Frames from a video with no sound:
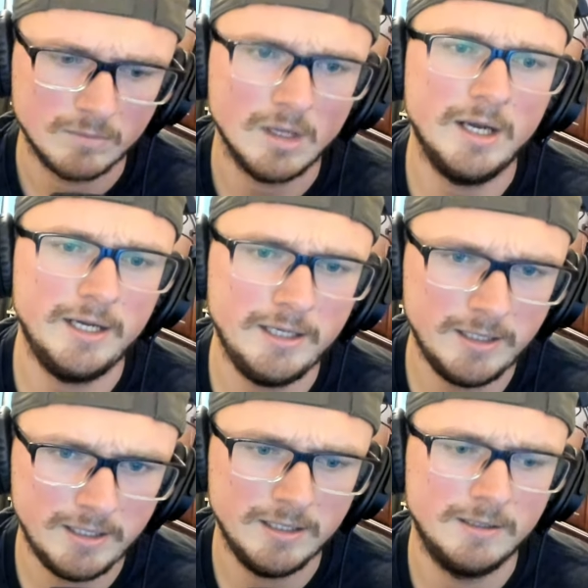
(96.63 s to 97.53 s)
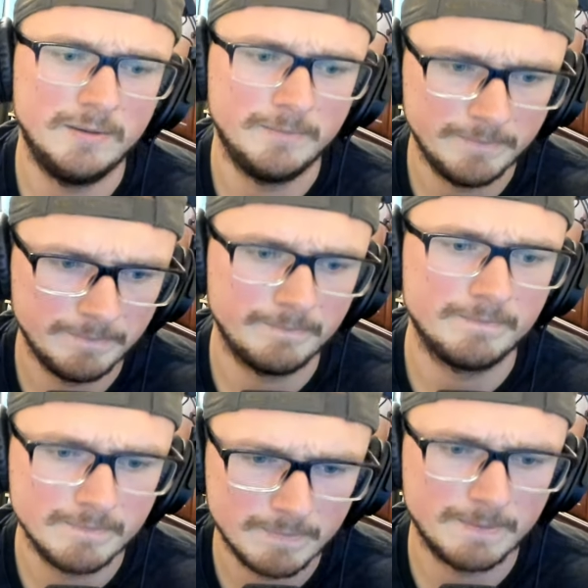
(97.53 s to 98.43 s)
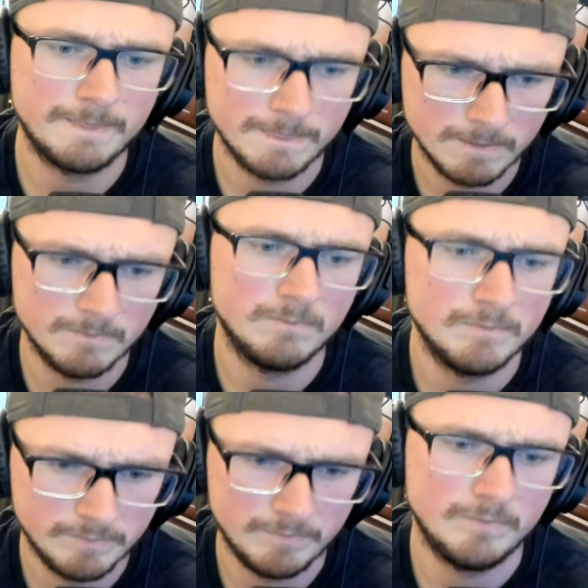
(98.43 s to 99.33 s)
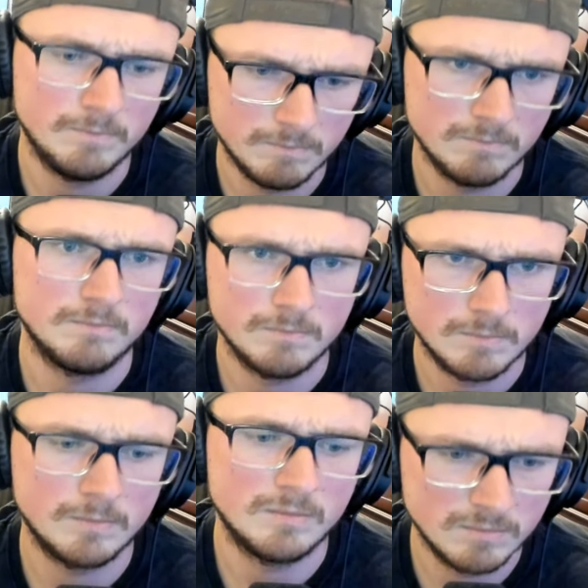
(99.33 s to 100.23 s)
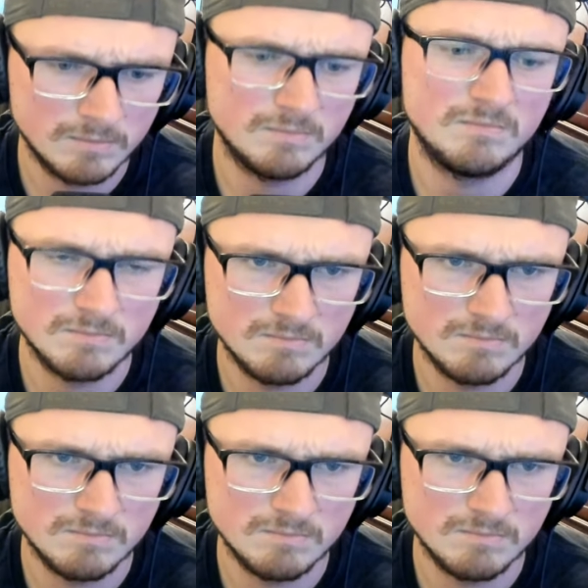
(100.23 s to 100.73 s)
Breaking the daylight steps on the back of the box of the crop. I bet you take that.